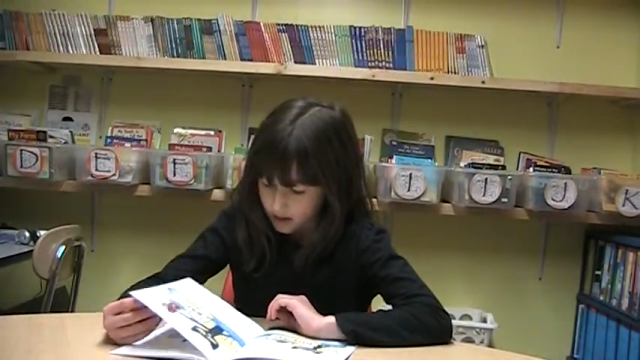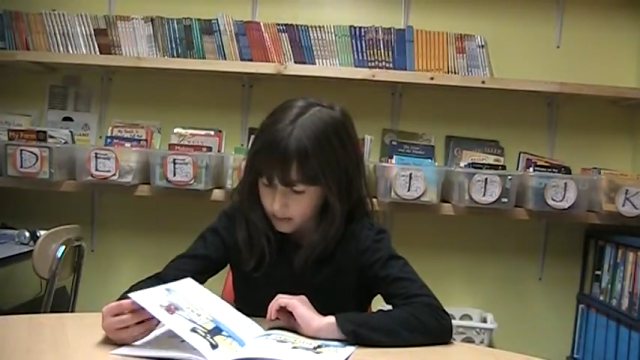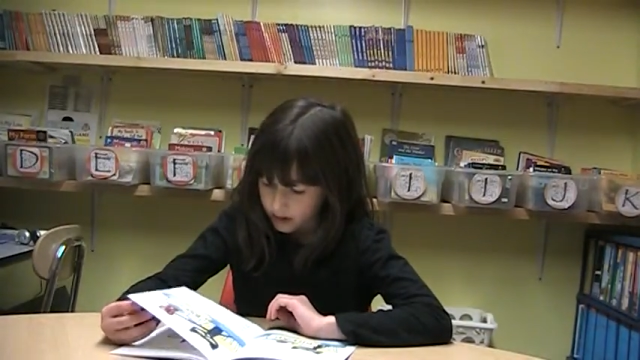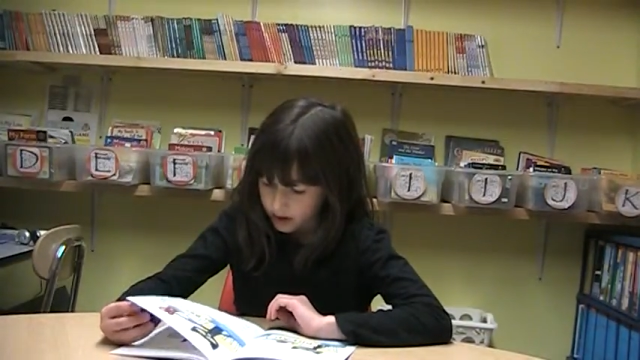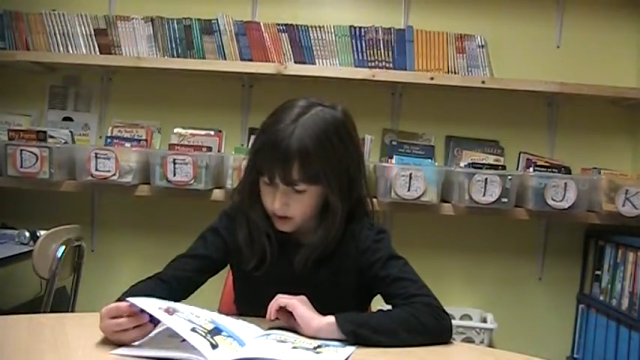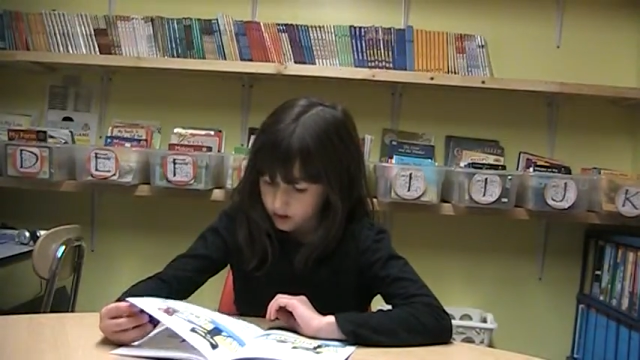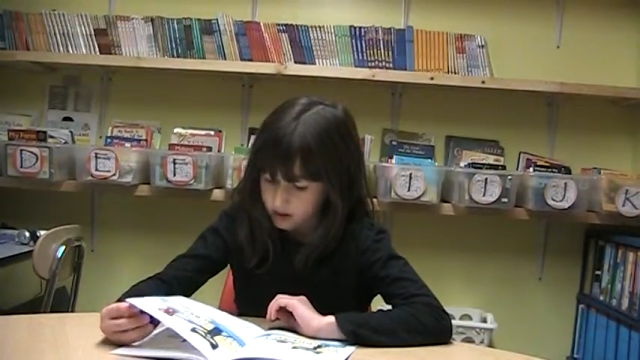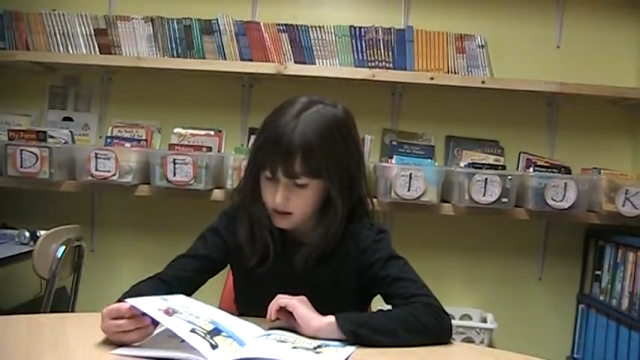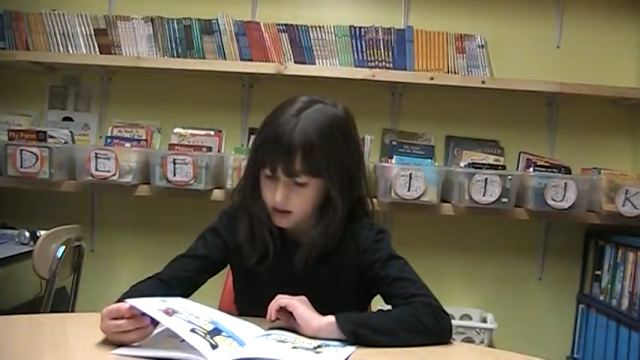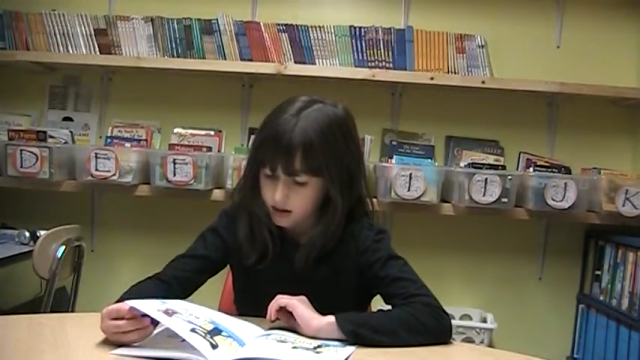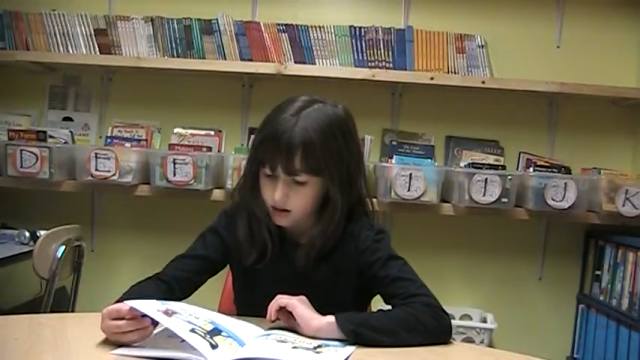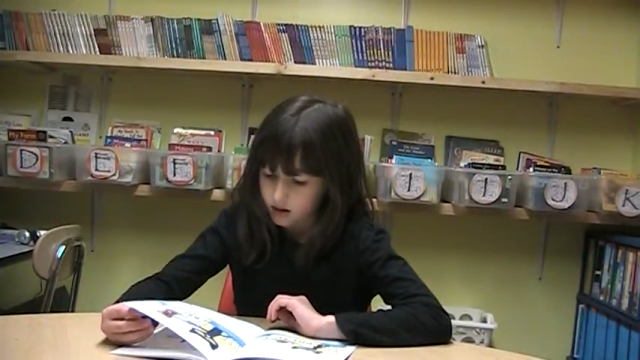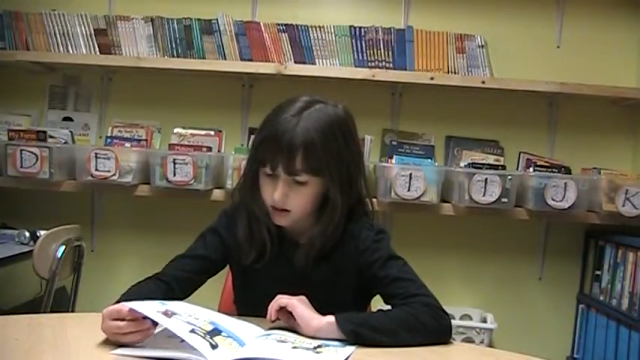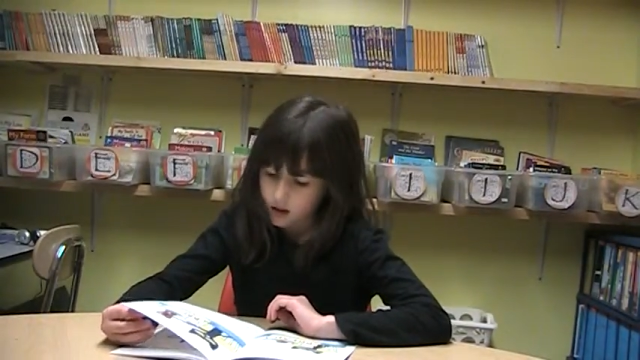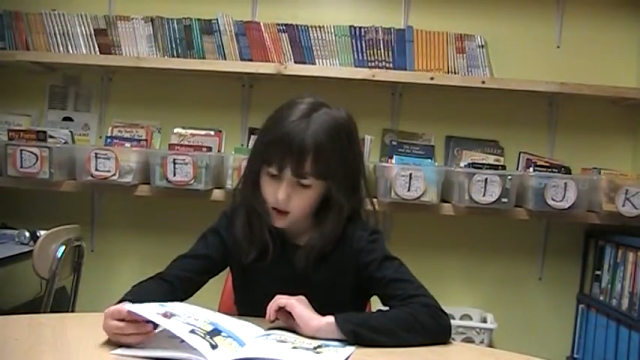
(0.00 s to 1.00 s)
He
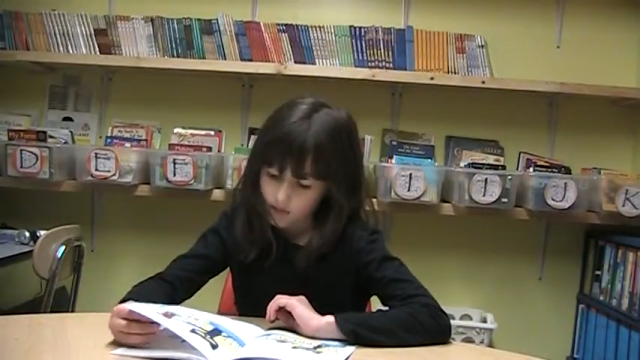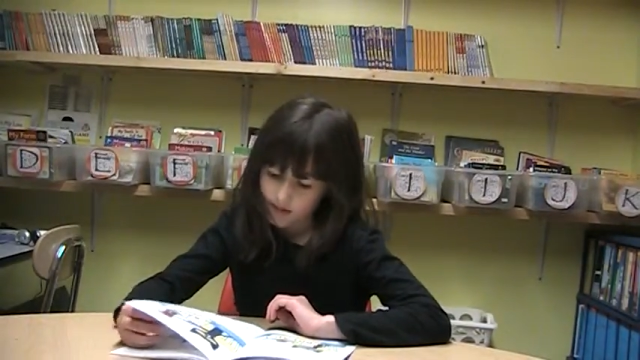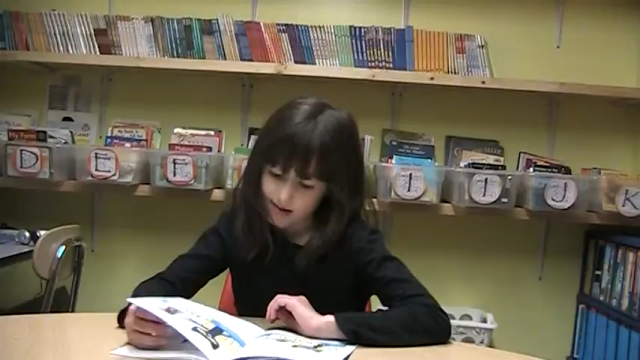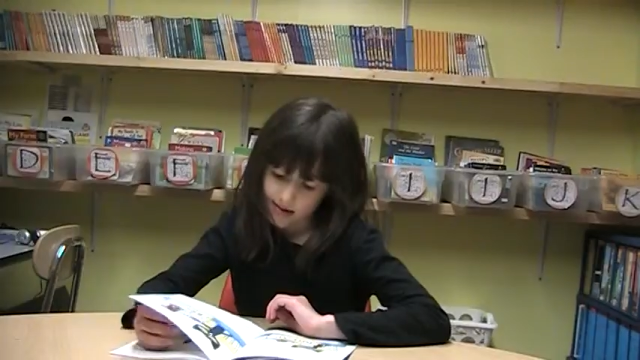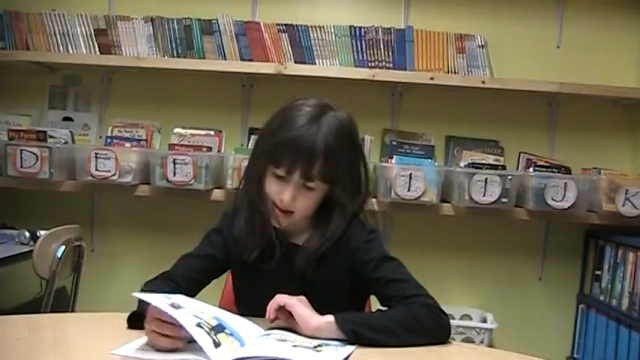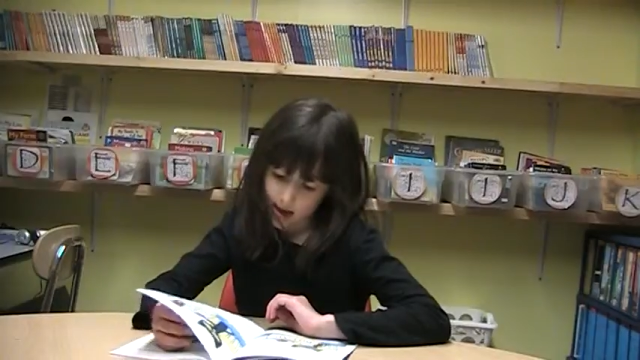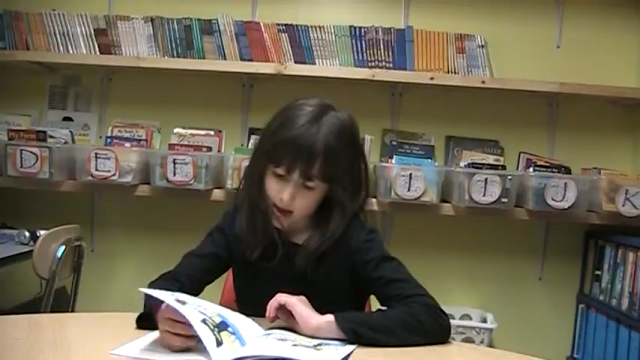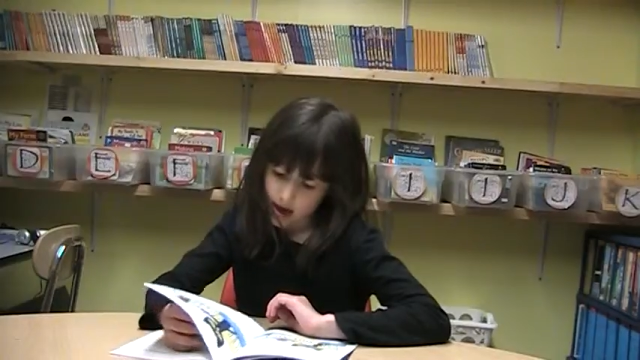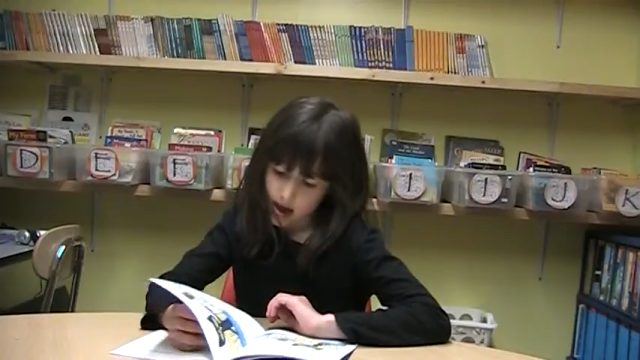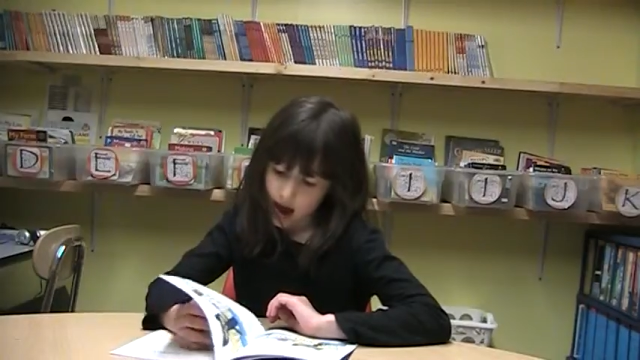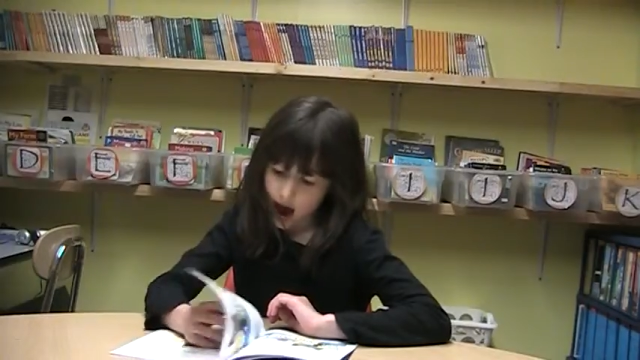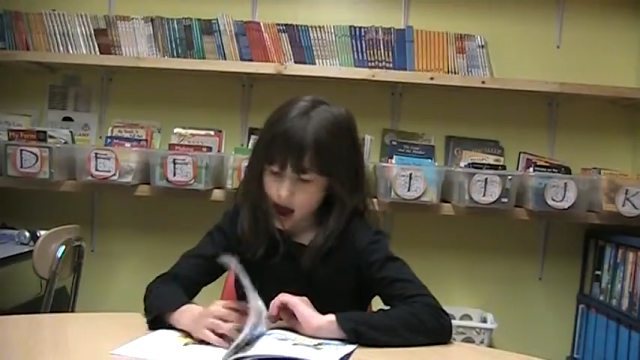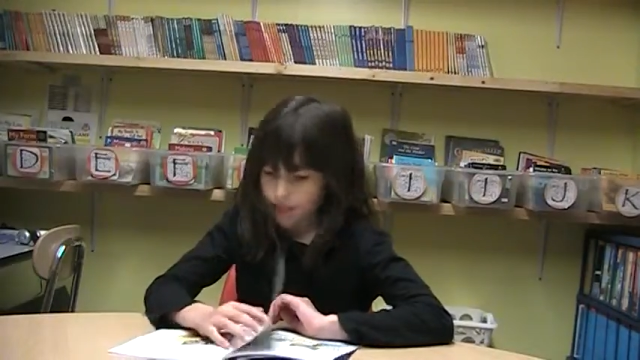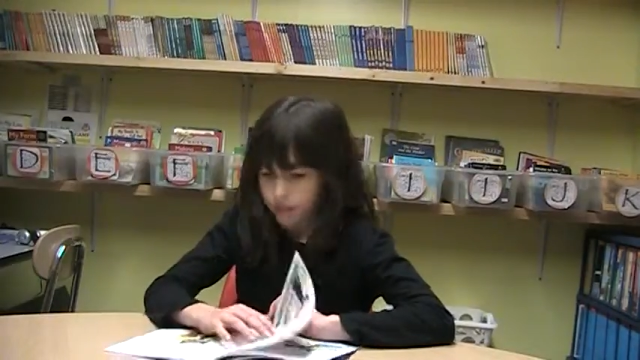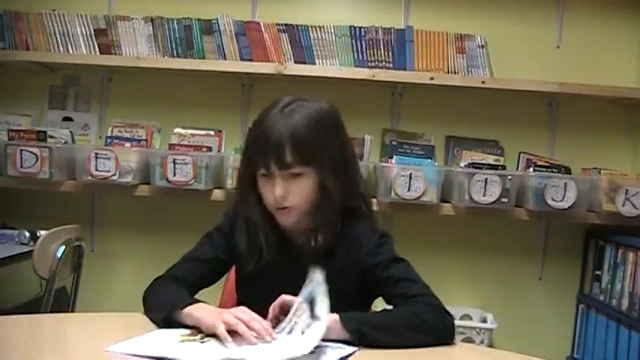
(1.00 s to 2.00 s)
loves
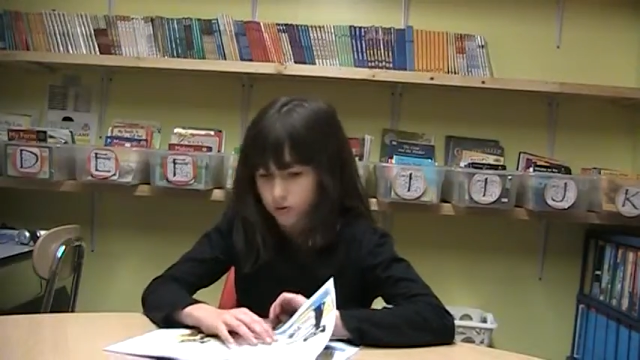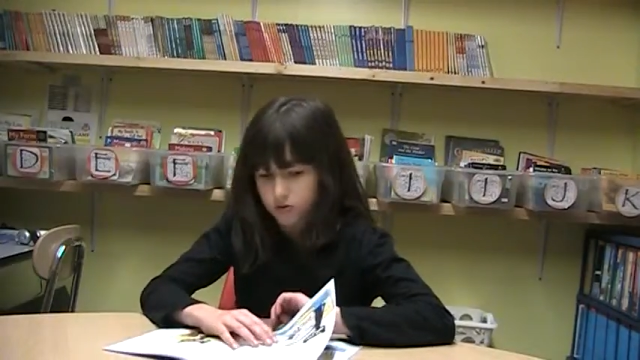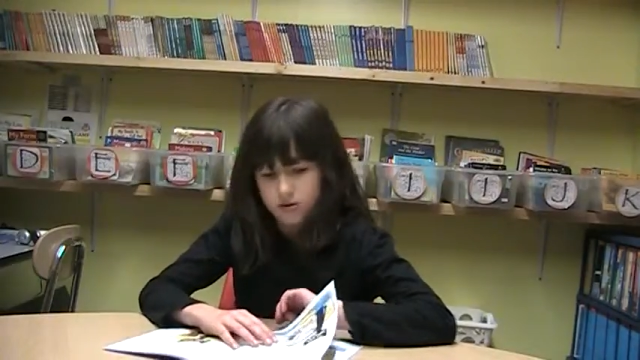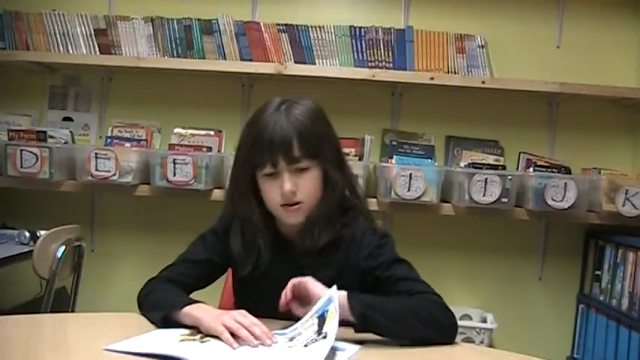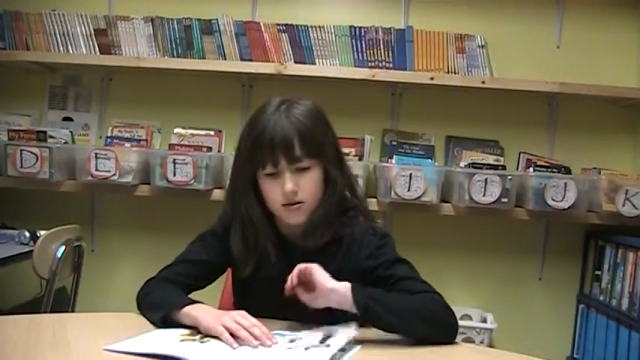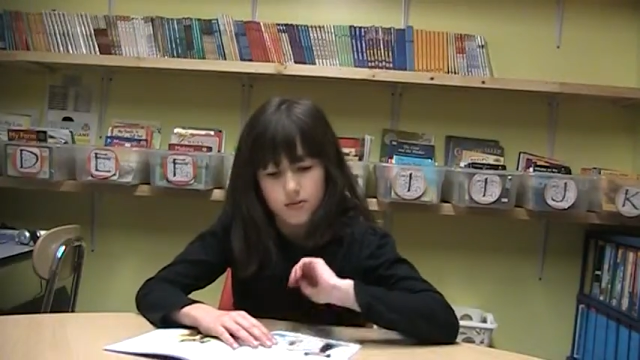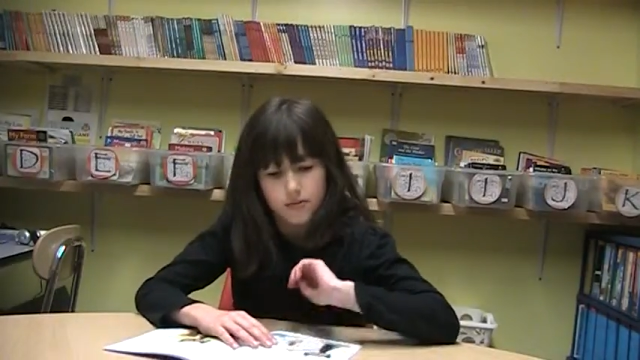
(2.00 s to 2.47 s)
apples.